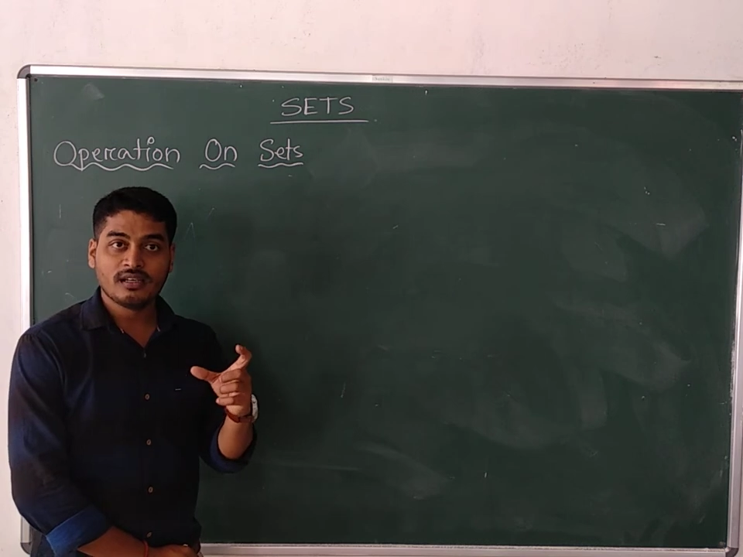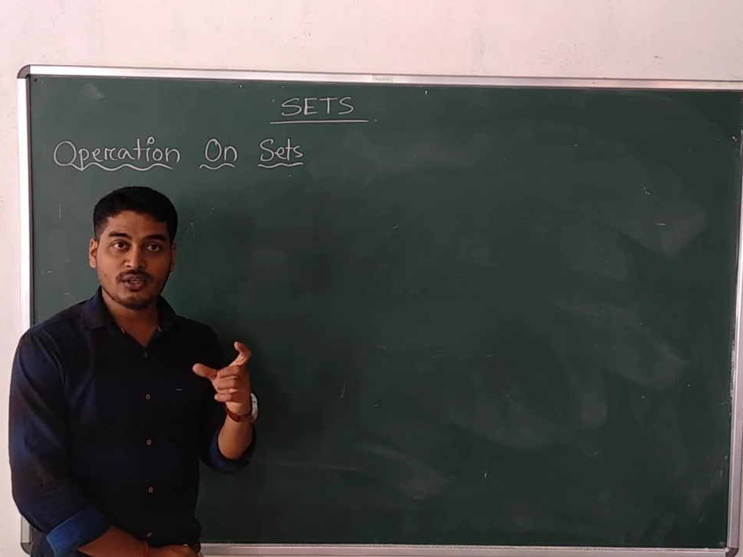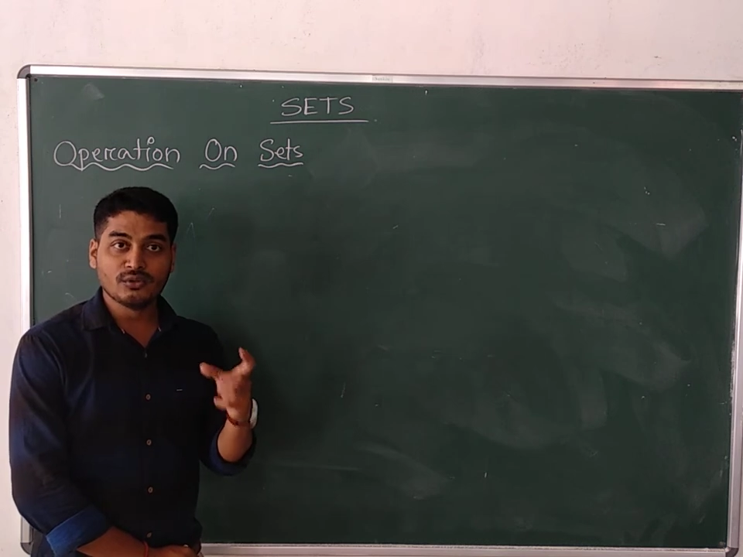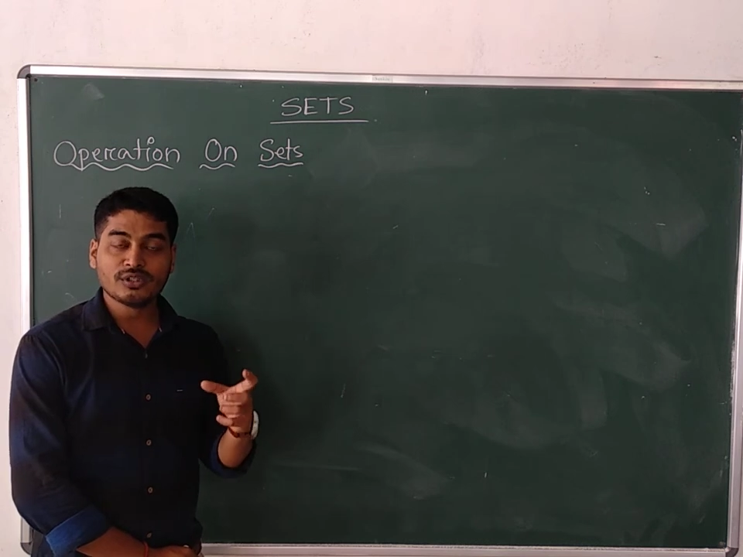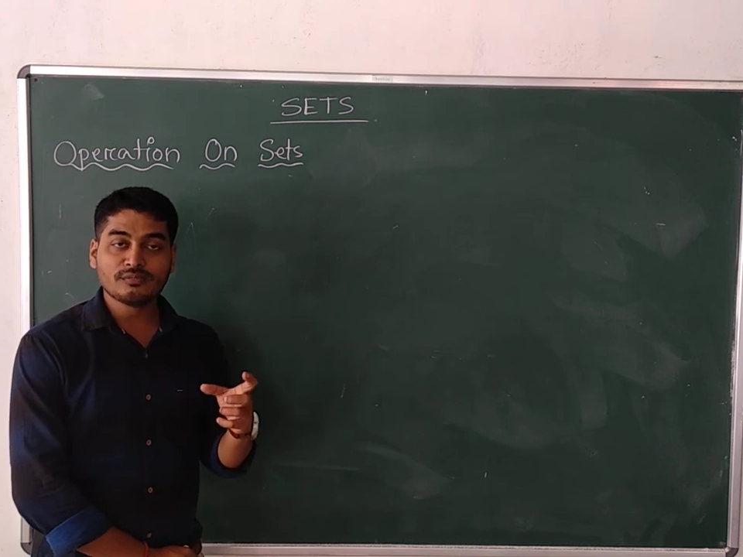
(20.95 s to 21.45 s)

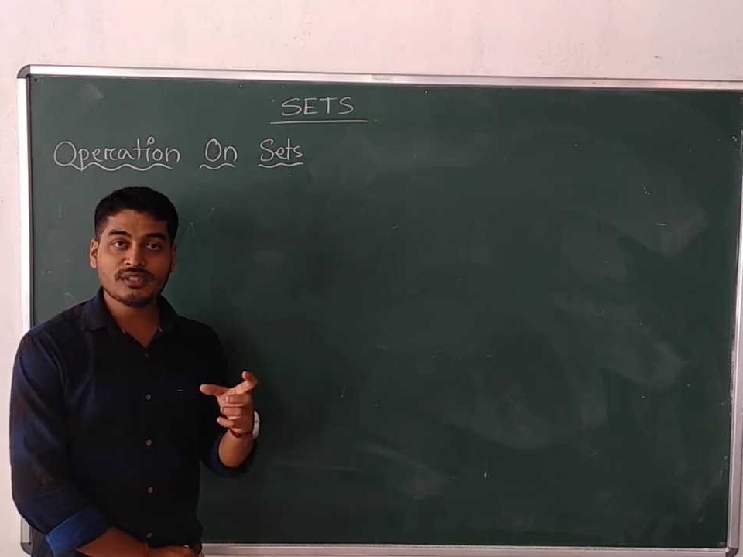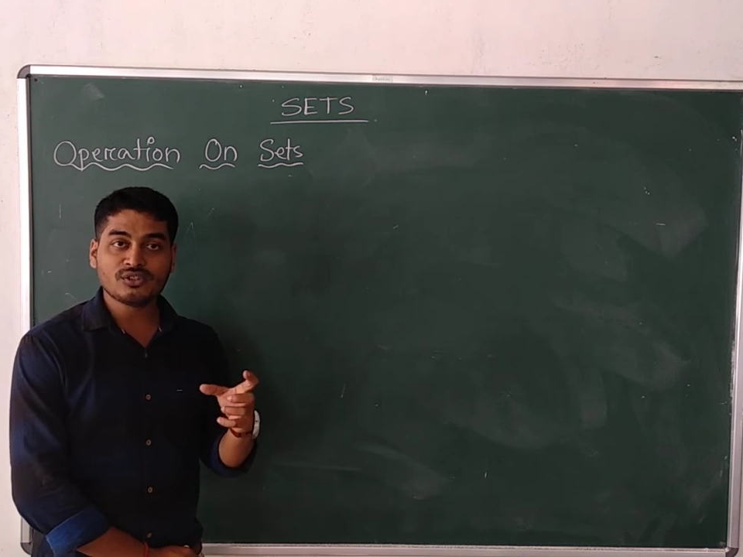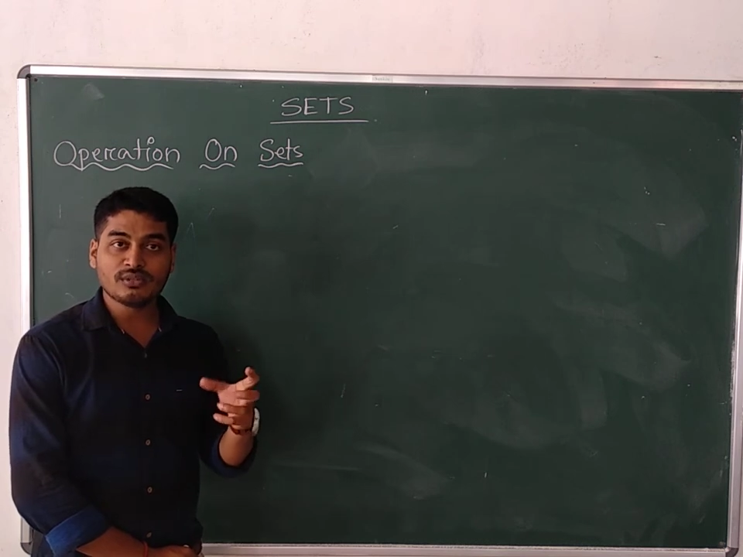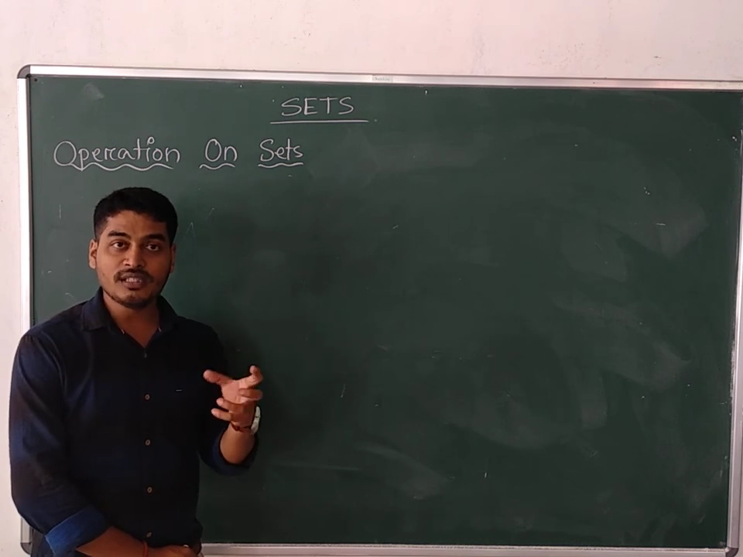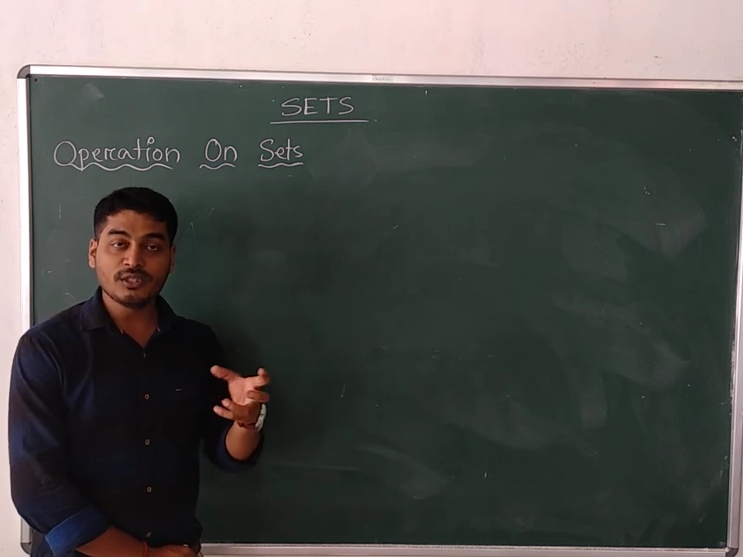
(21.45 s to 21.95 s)
Union
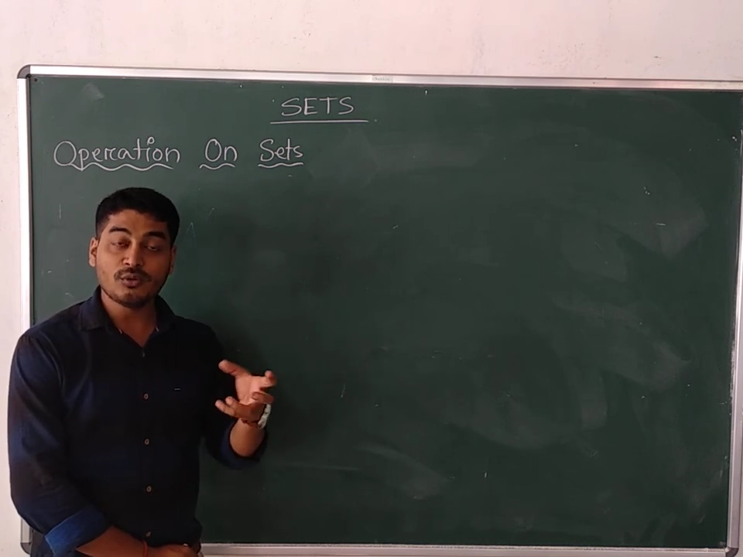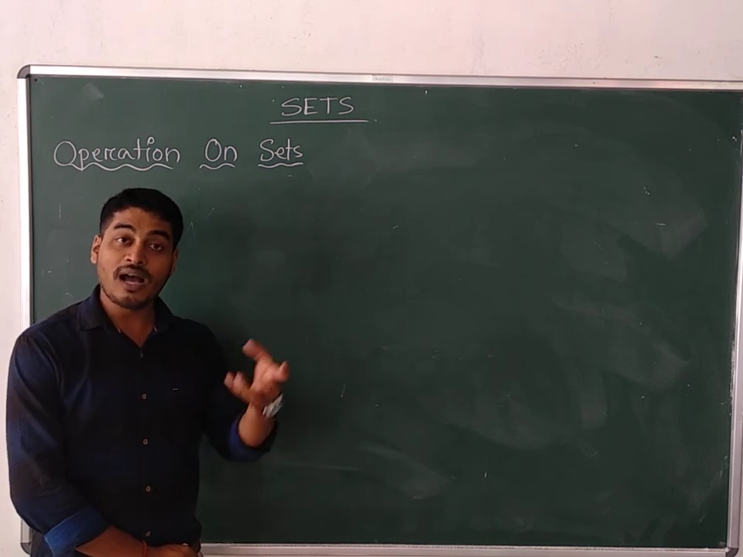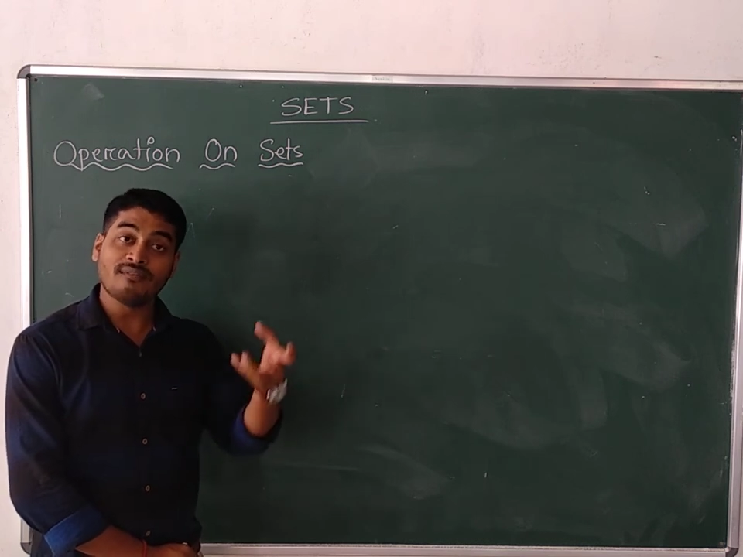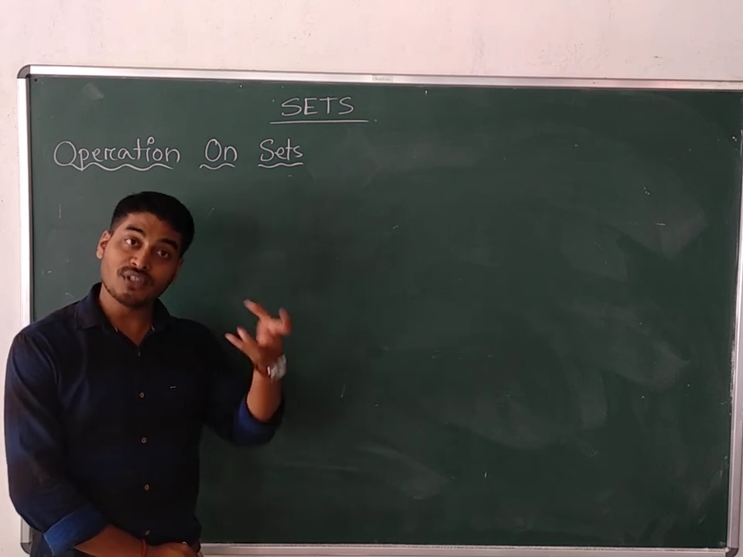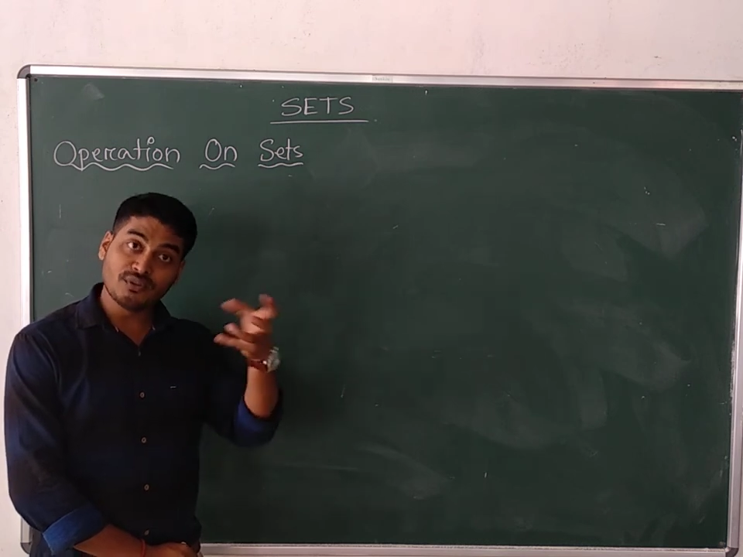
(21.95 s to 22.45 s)
means what? You
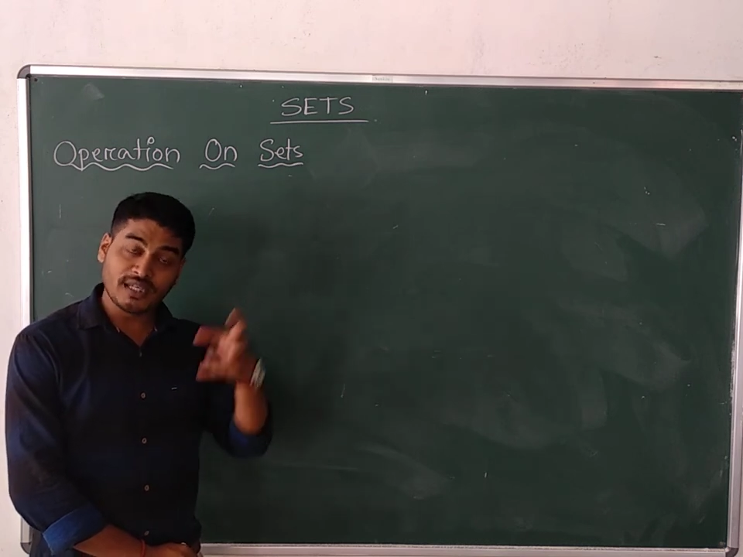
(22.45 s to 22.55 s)
have to